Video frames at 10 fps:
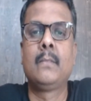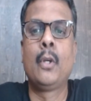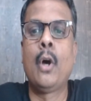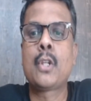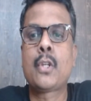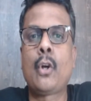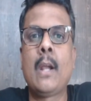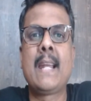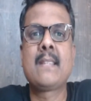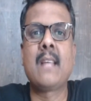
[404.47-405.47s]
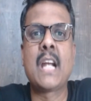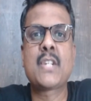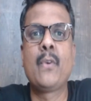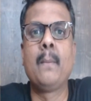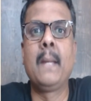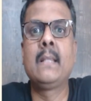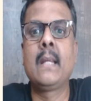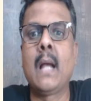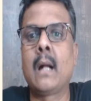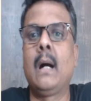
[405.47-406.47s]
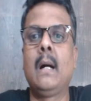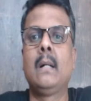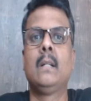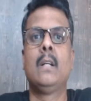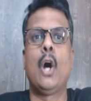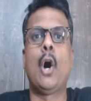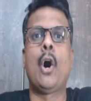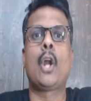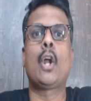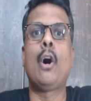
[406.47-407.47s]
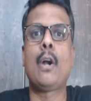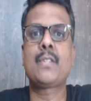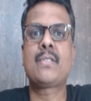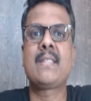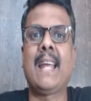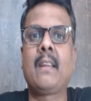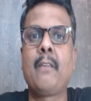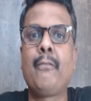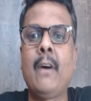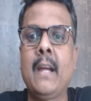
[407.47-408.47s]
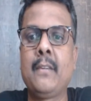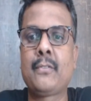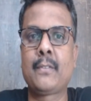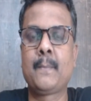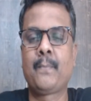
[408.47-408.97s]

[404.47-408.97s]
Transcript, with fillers: You also call it as Ashwamedha Yaga or horse sacrifice.